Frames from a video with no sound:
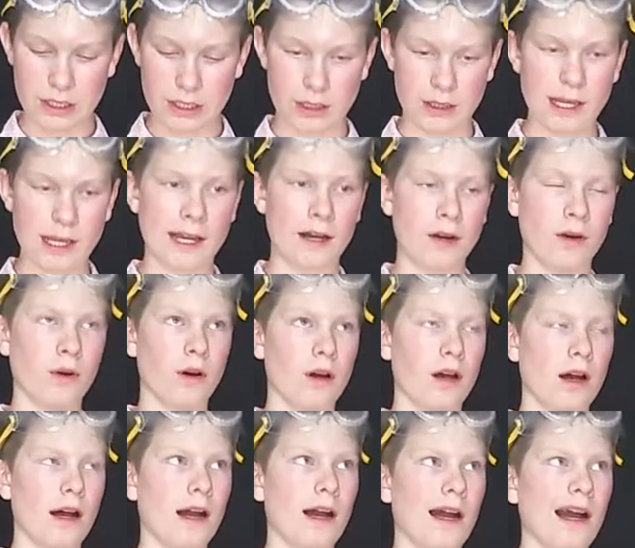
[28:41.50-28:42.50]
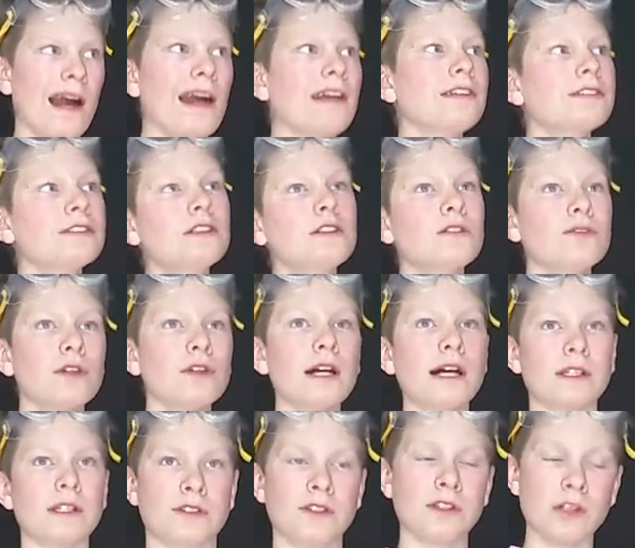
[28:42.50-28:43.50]
now I don't know if you
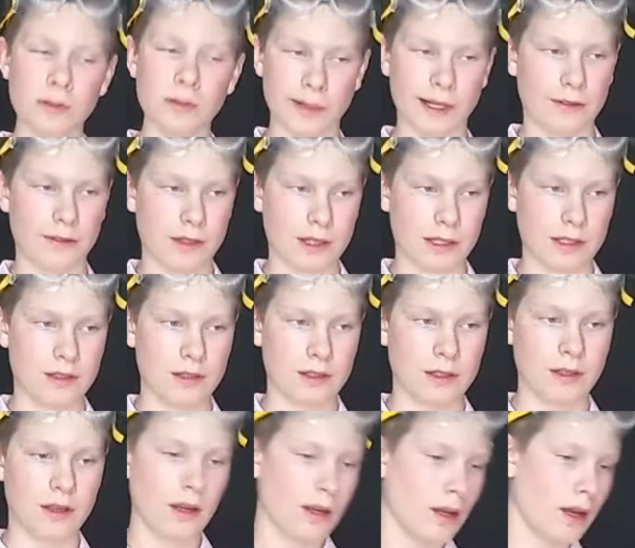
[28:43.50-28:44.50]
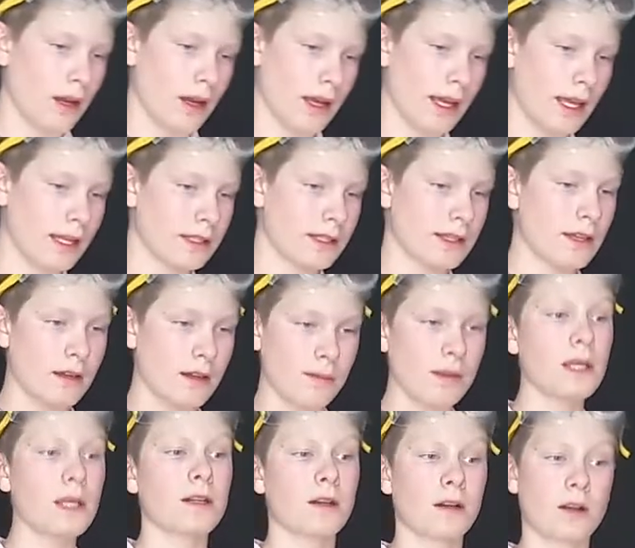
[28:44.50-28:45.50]
guys know about this, and it's going to
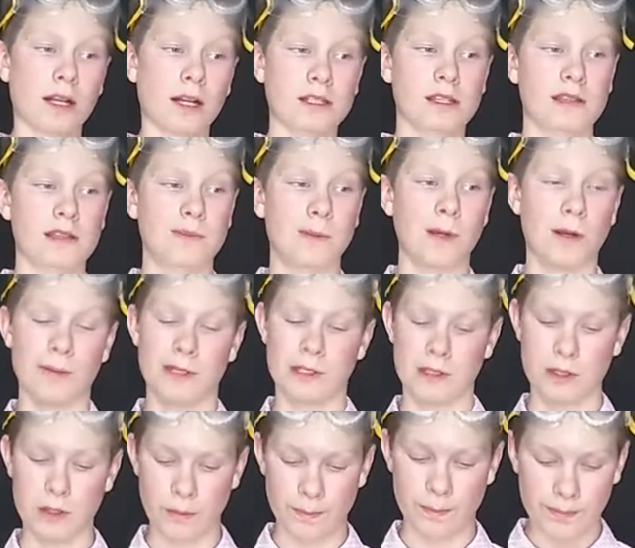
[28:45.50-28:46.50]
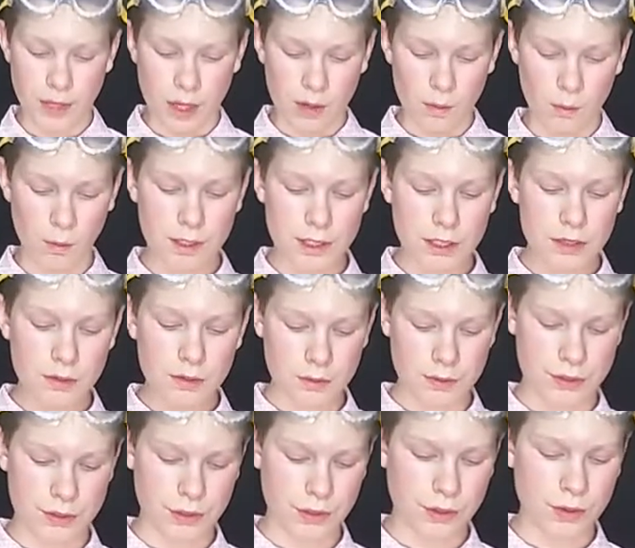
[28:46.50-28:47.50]
be in our next experiment too. When
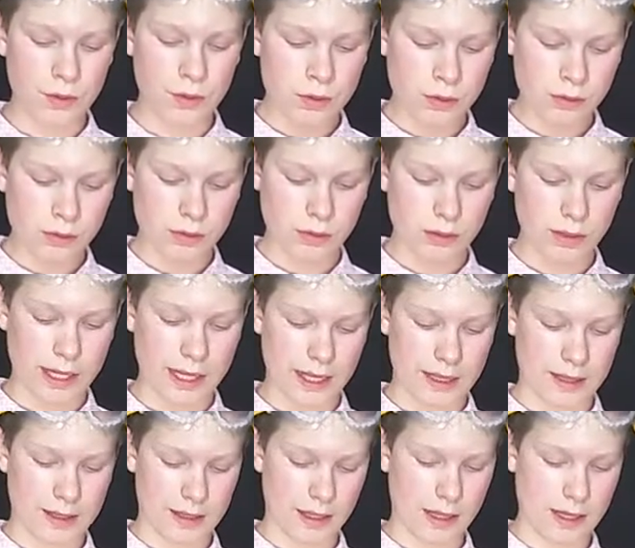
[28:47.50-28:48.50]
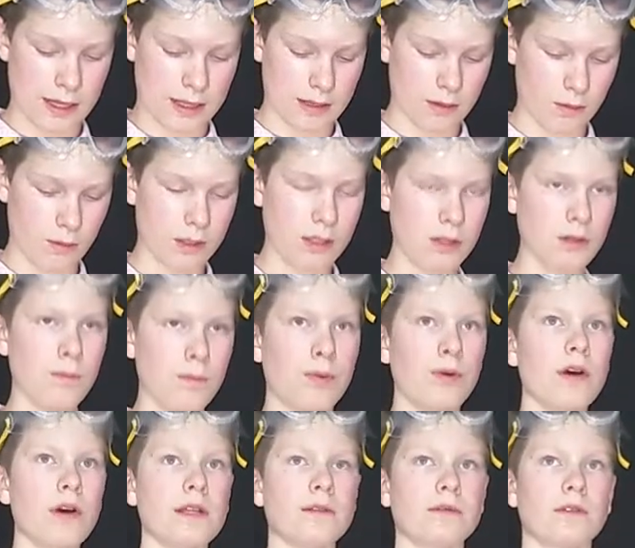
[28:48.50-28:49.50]
you do when you
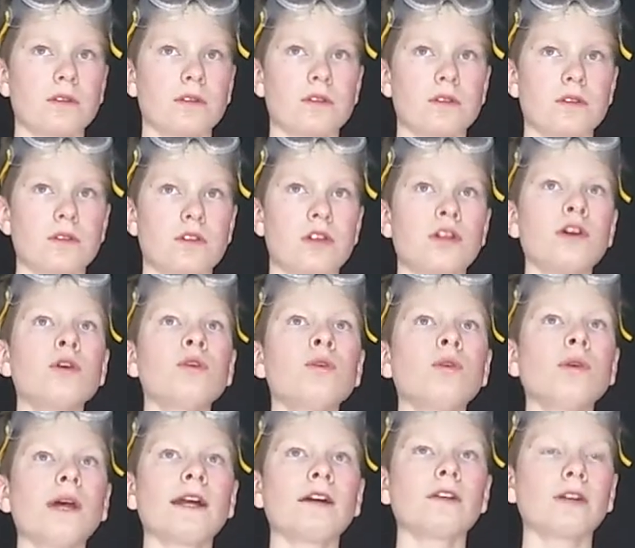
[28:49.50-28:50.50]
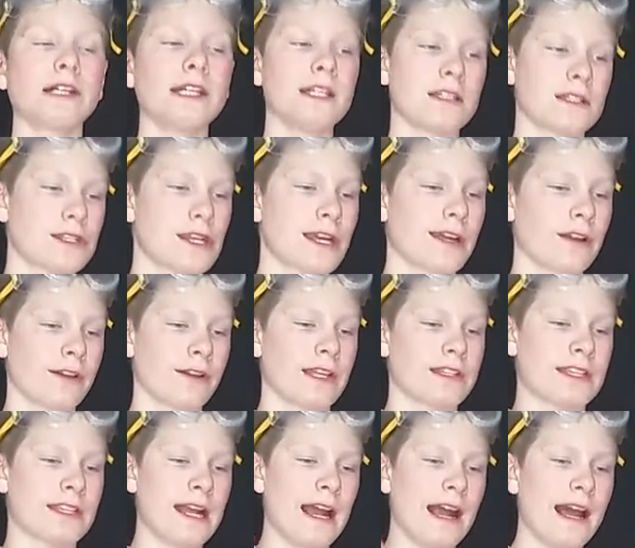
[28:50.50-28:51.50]
put 2 ingredients together,
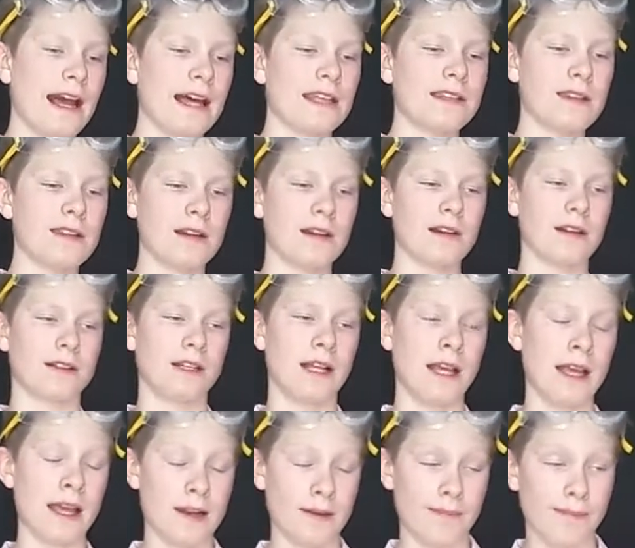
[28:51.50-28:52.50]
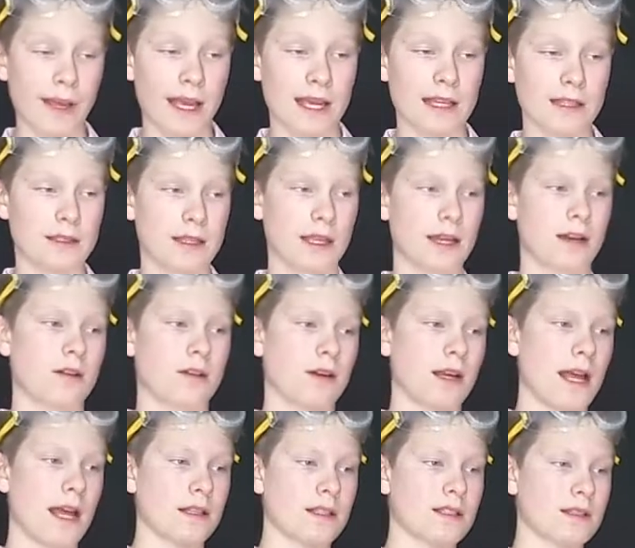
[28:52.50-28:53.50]
that's an acid and a base, it
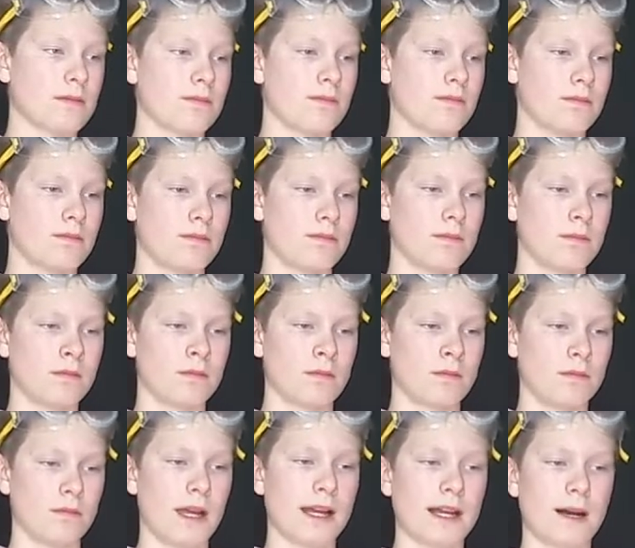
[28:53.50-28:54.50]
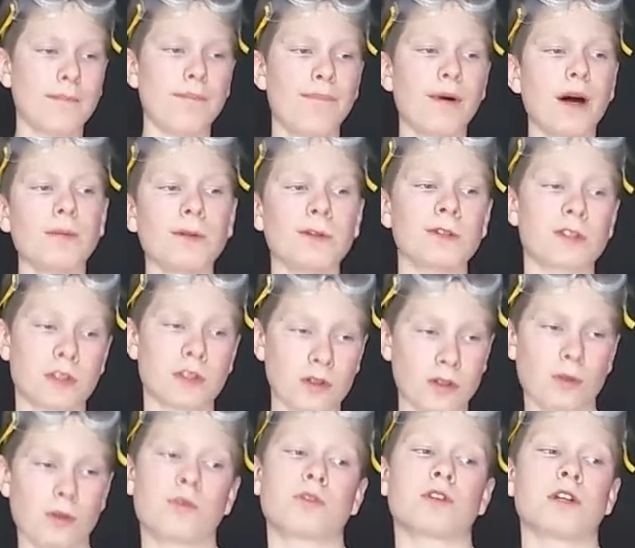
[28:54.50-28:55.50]
creates like a bubble
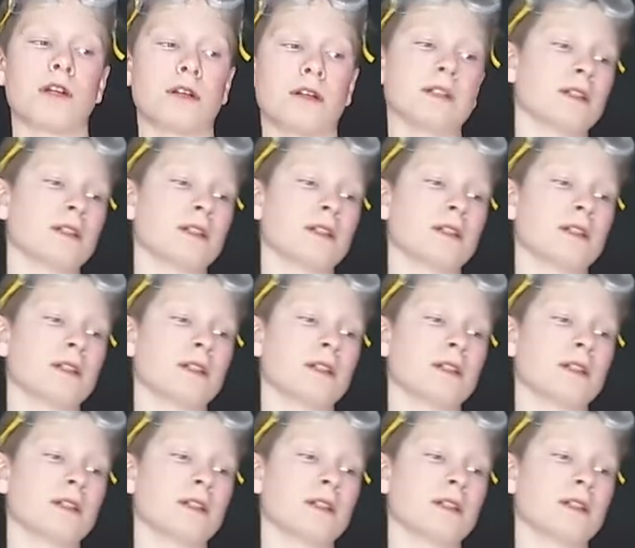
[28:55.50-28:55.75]
solution.